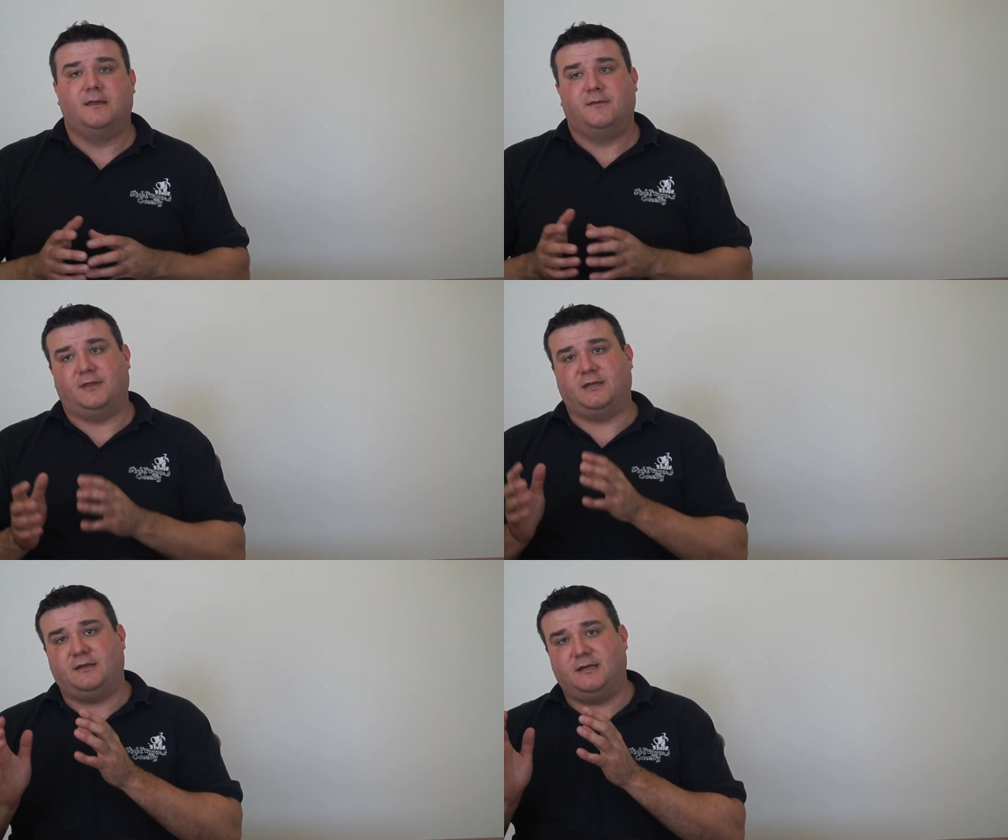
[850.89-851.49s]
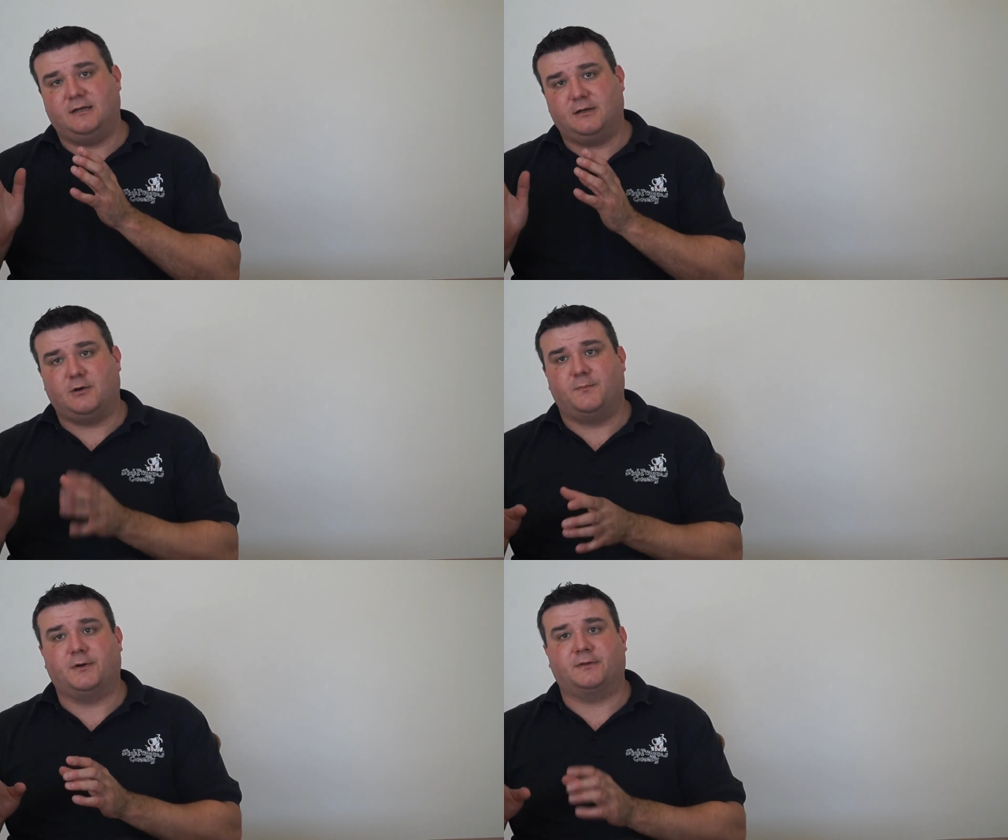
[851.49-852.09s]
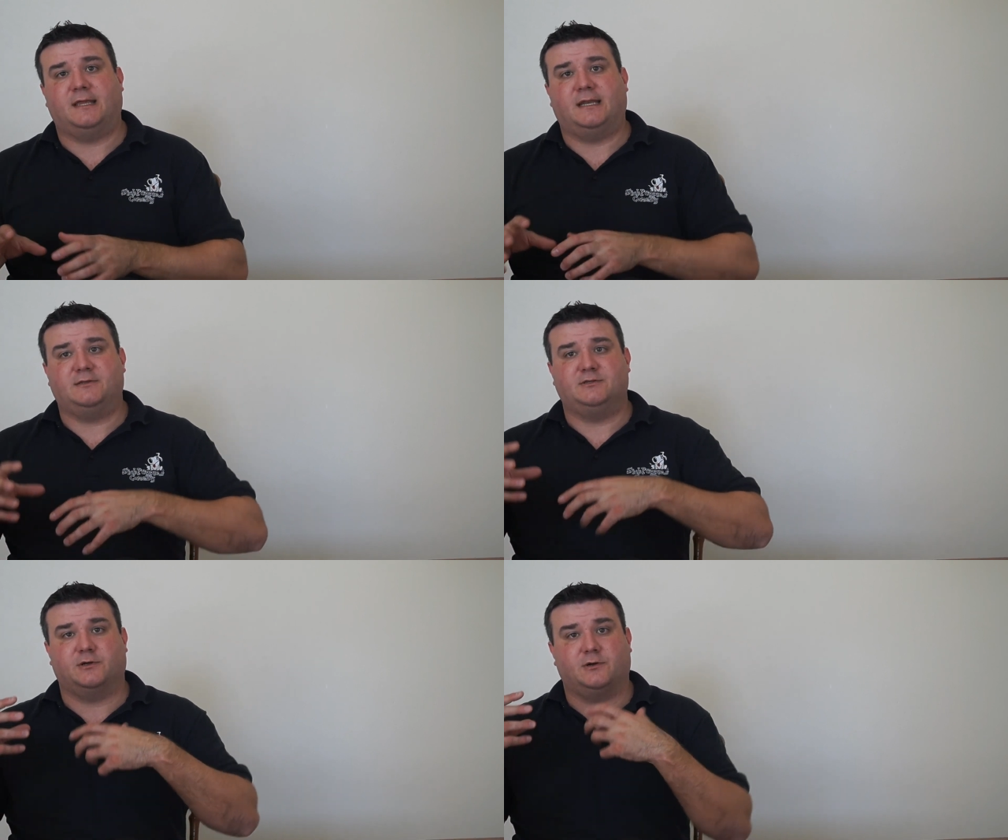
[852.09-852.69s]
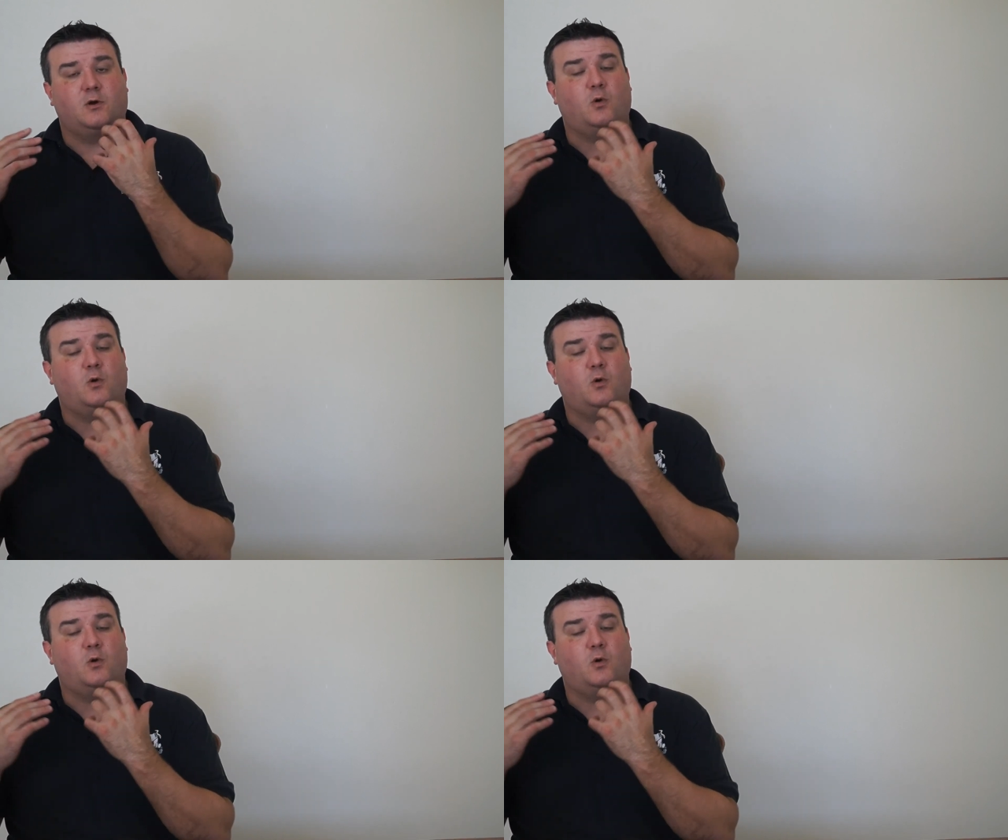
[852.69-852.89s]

Then you need a notebook that is your